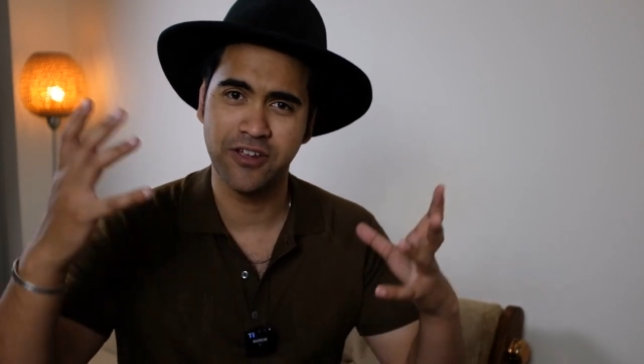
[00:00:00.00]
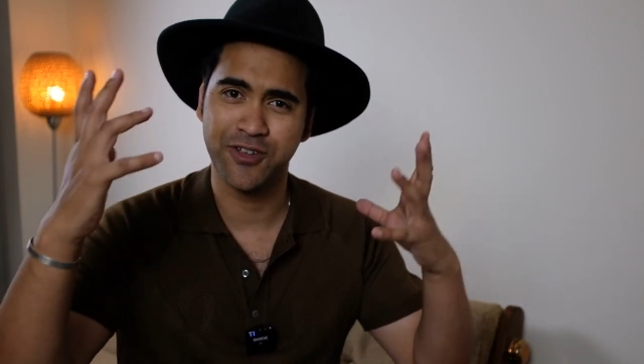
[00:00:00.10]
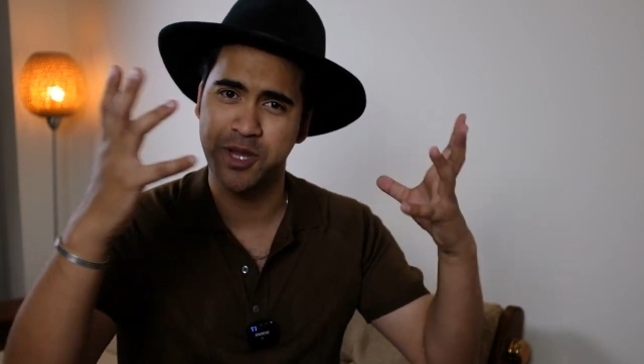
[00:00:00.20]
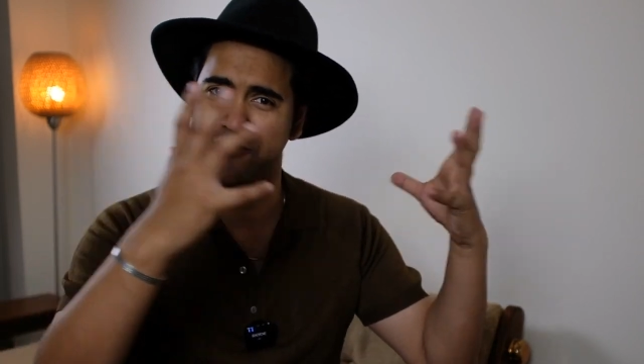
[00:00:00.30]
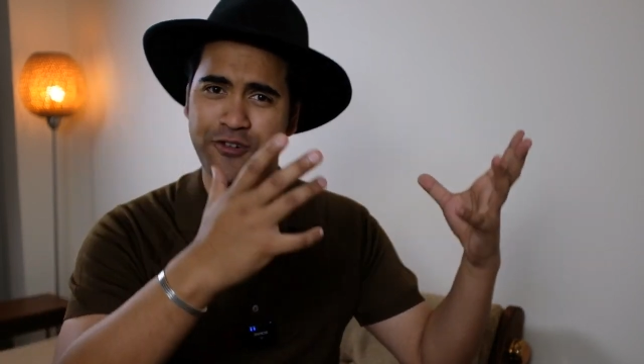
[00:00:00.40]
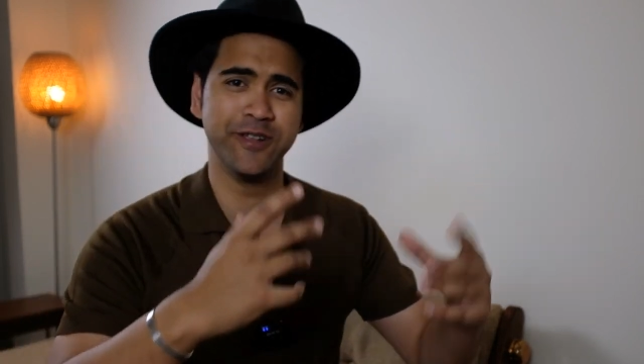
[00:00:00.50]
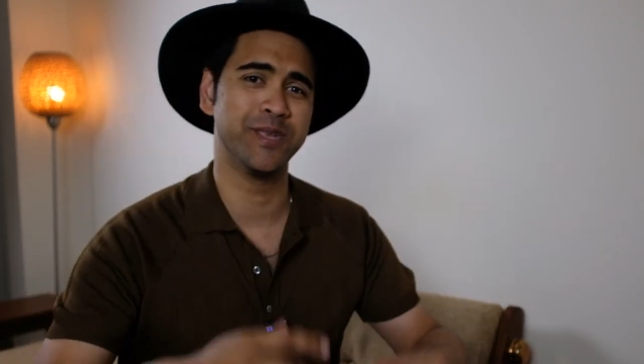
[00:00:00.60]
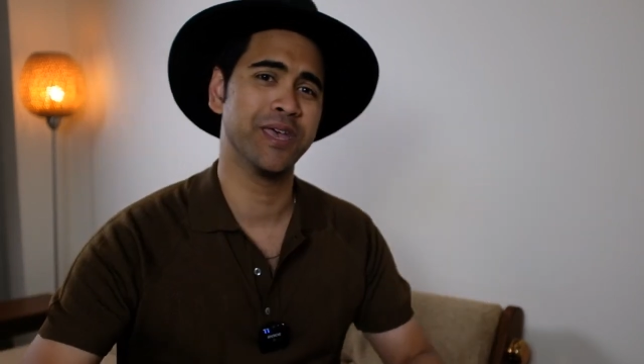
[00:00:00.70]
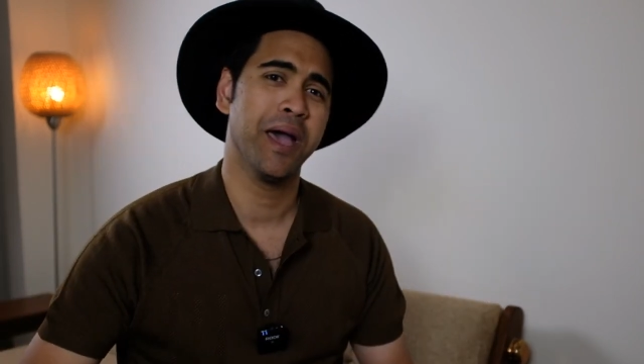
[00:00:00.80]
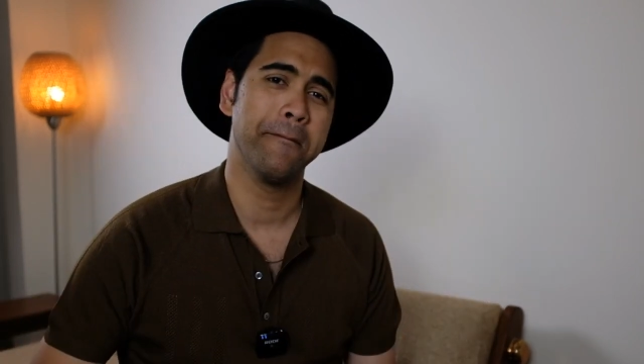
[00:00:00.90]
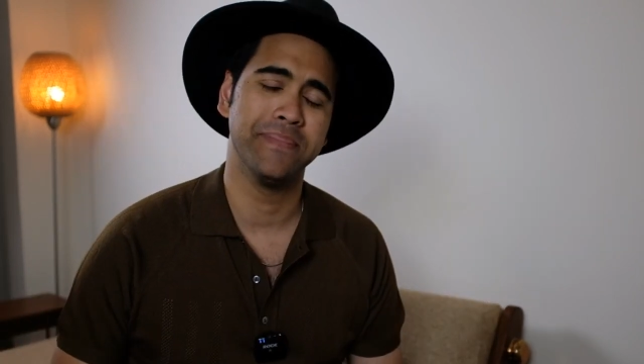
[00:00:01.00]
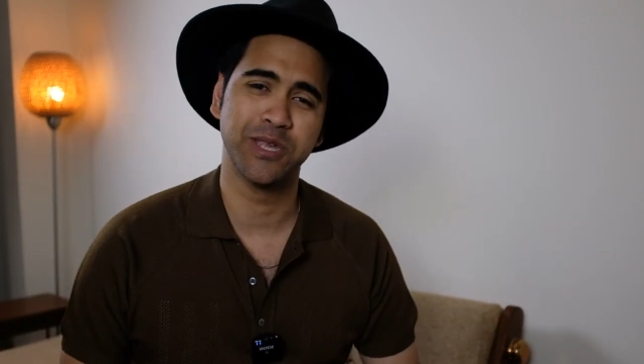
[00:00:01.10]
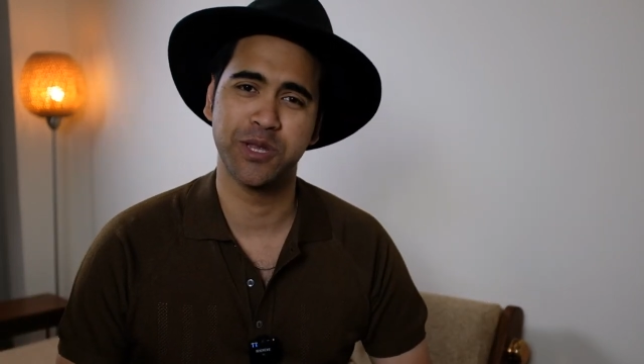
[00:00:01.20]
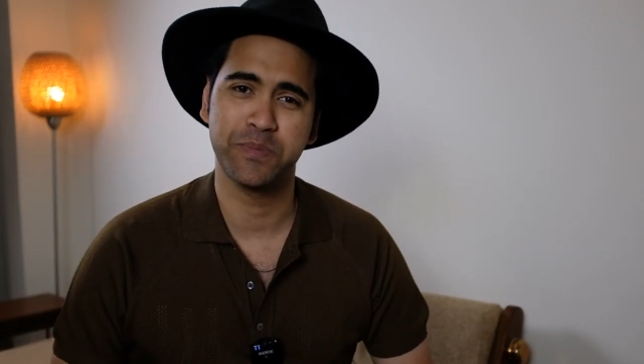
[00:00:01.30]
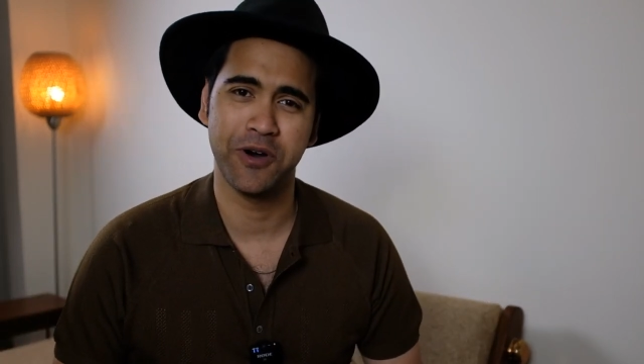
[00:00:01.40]
Christopher and his
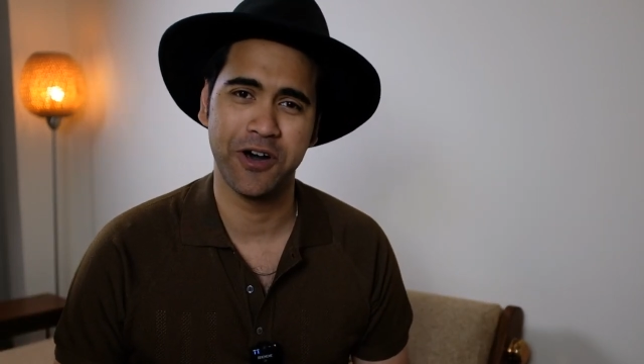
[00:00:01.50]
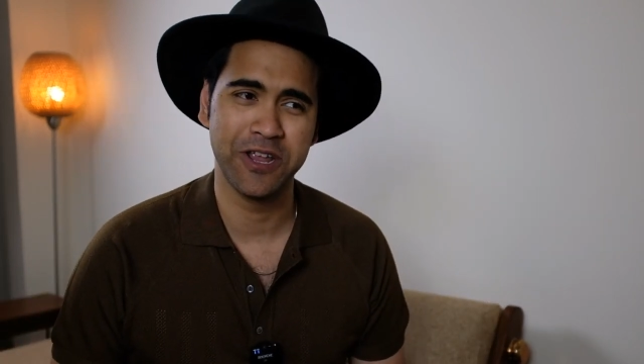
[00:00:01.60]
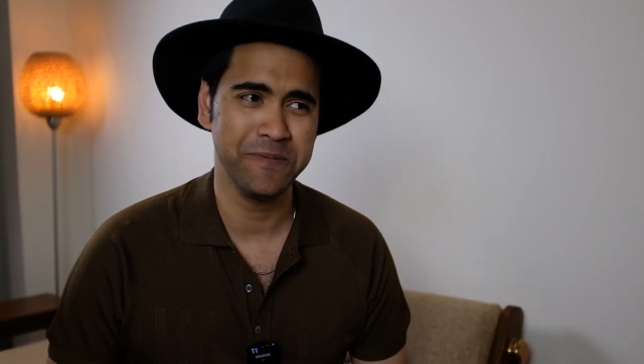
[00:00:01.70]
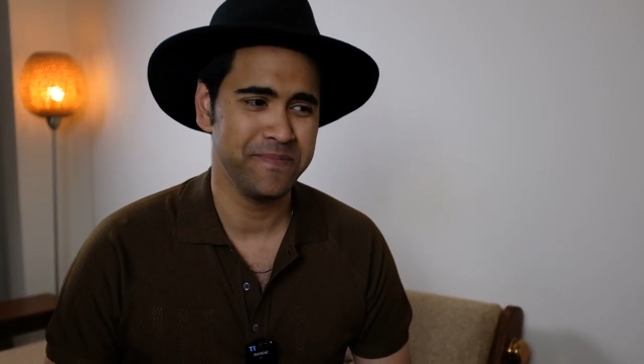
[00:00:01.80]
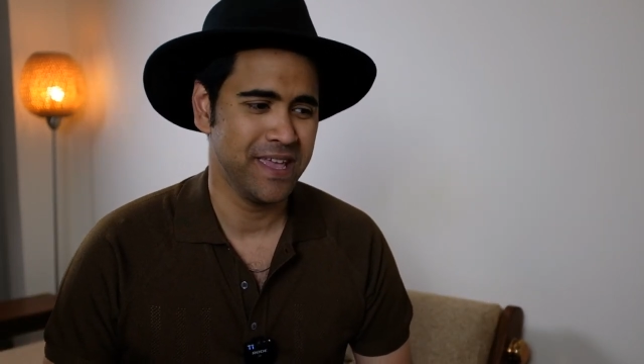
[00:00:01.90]
business partner.